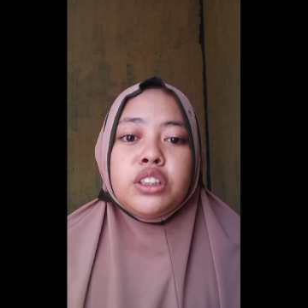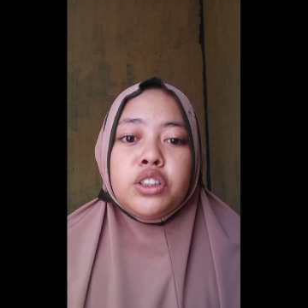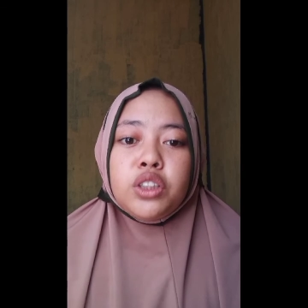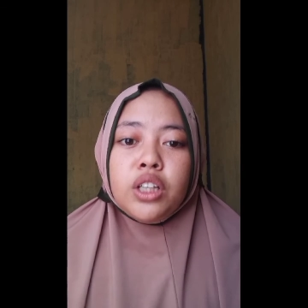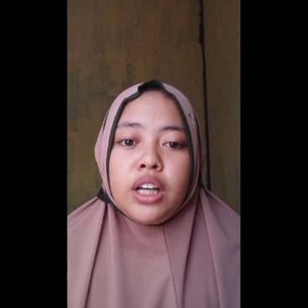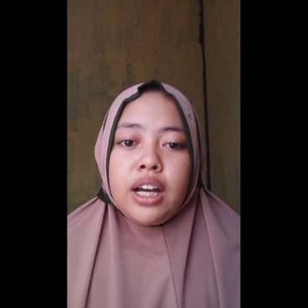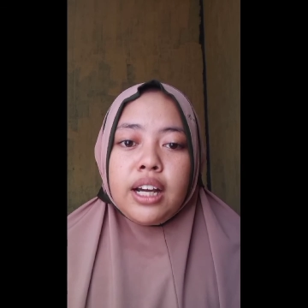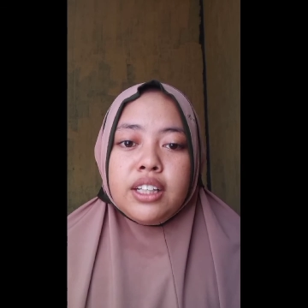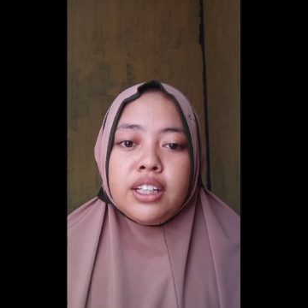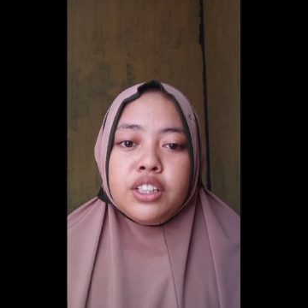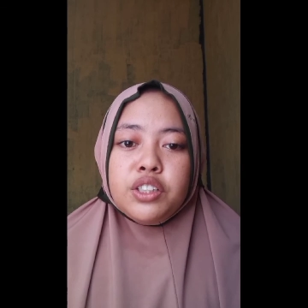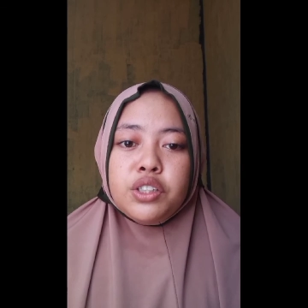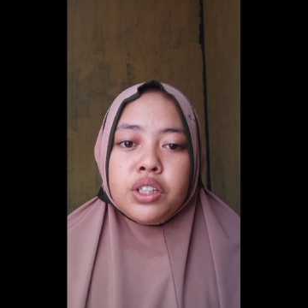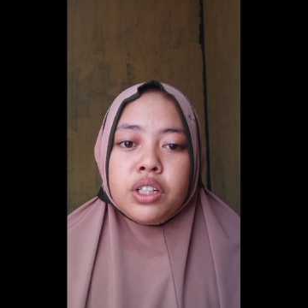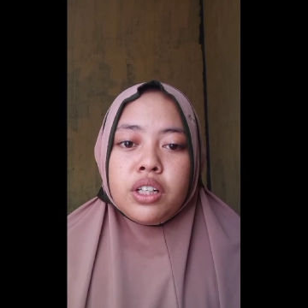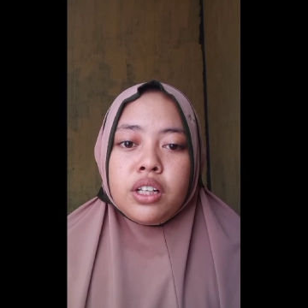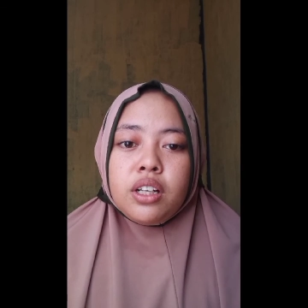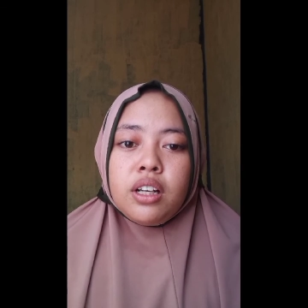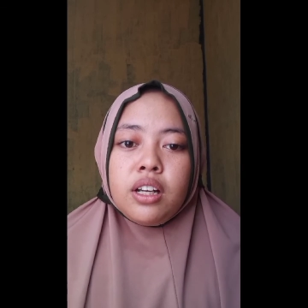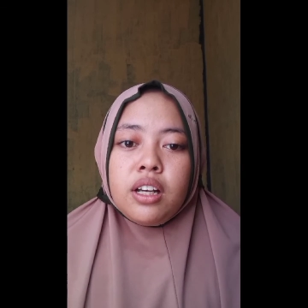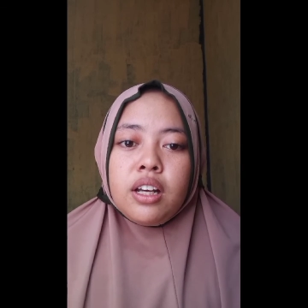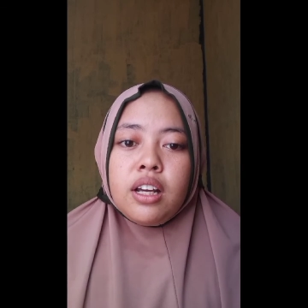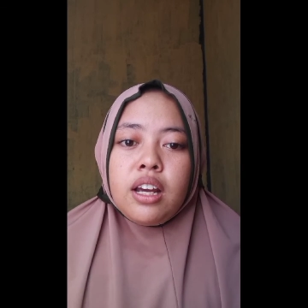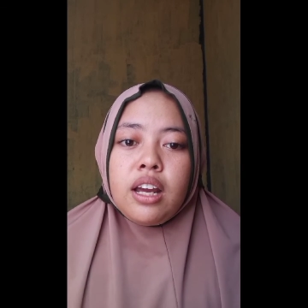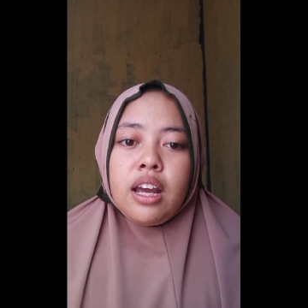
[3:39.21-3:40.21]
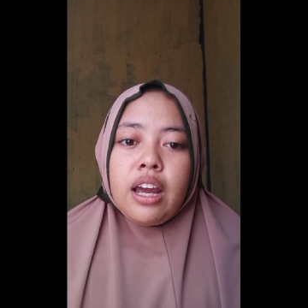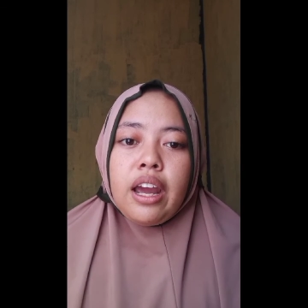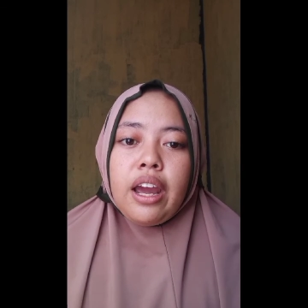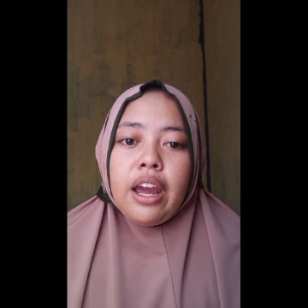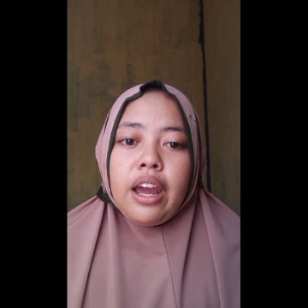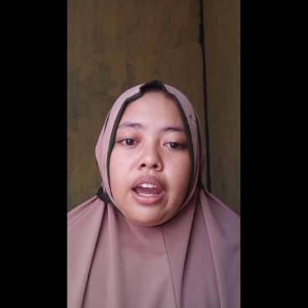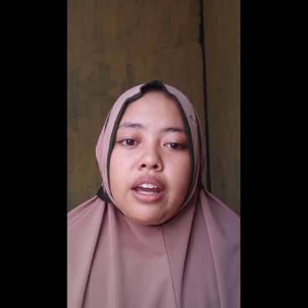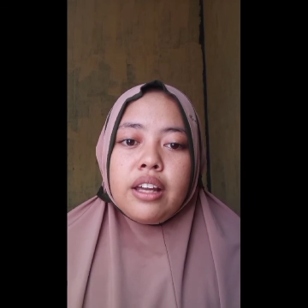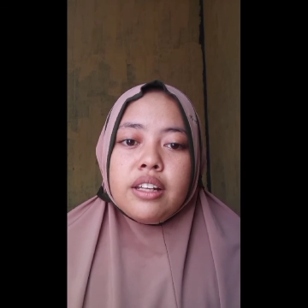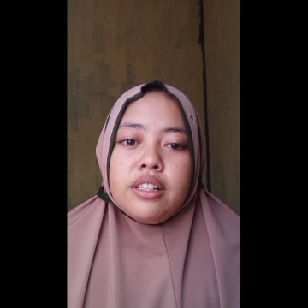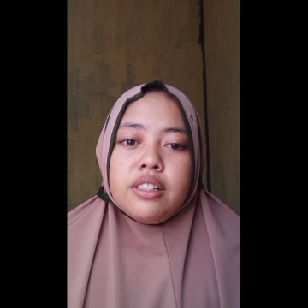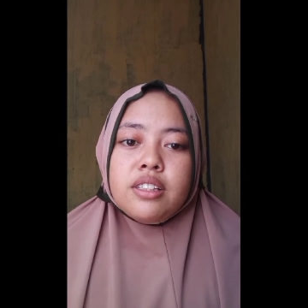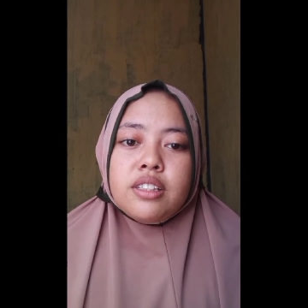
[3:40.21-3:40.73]
judge,
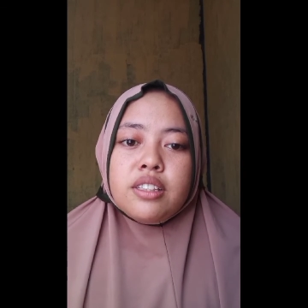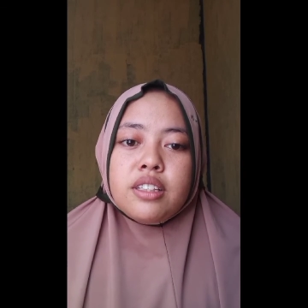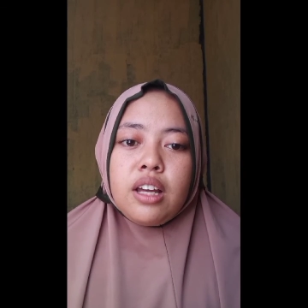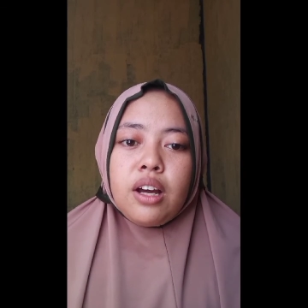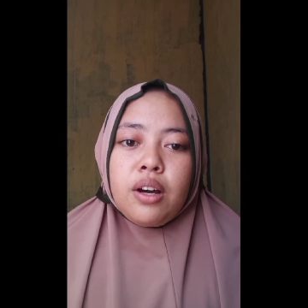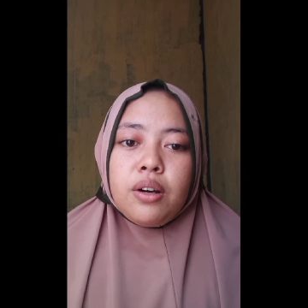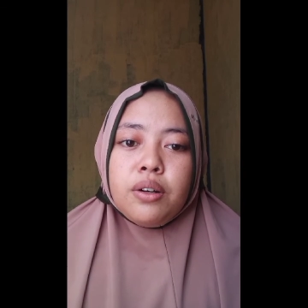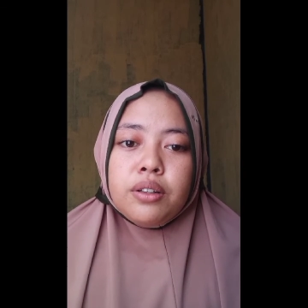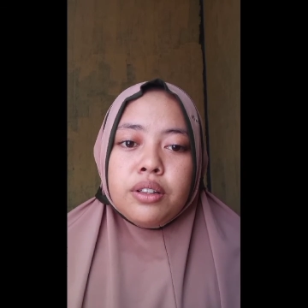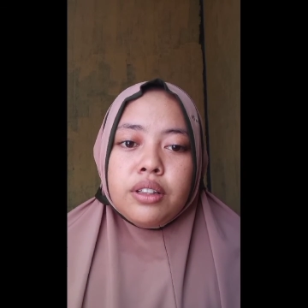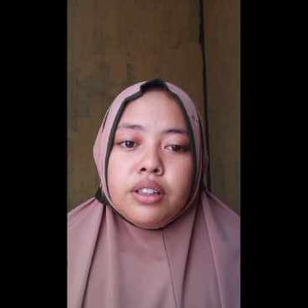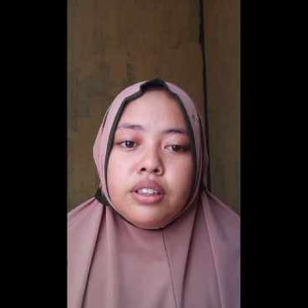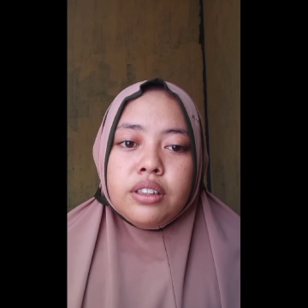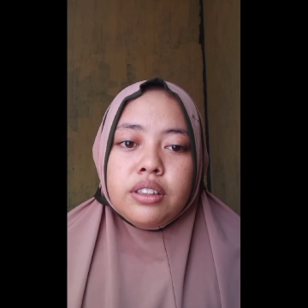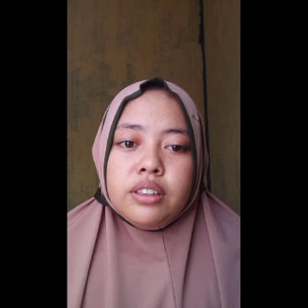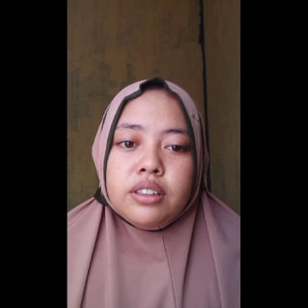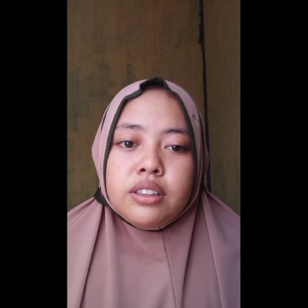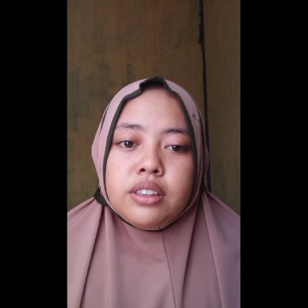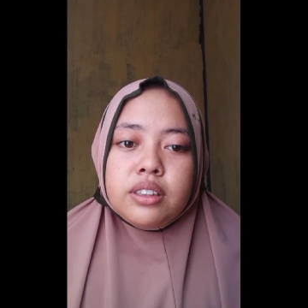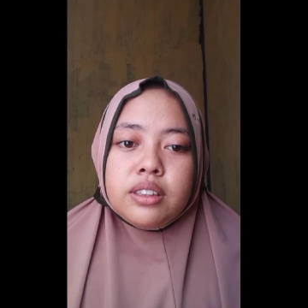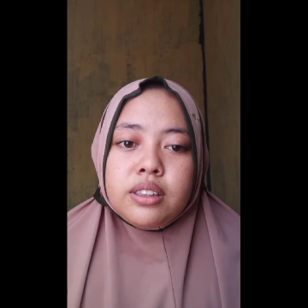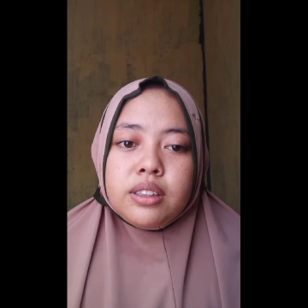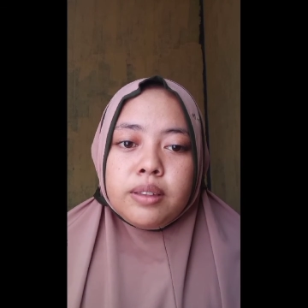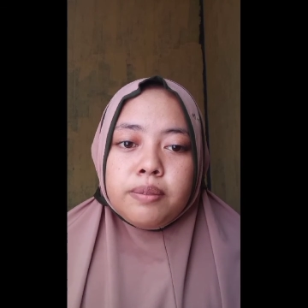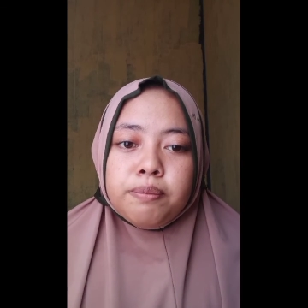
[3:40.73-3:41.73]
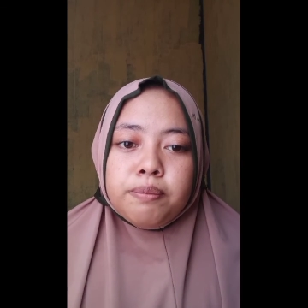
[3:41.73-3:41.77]
and sounds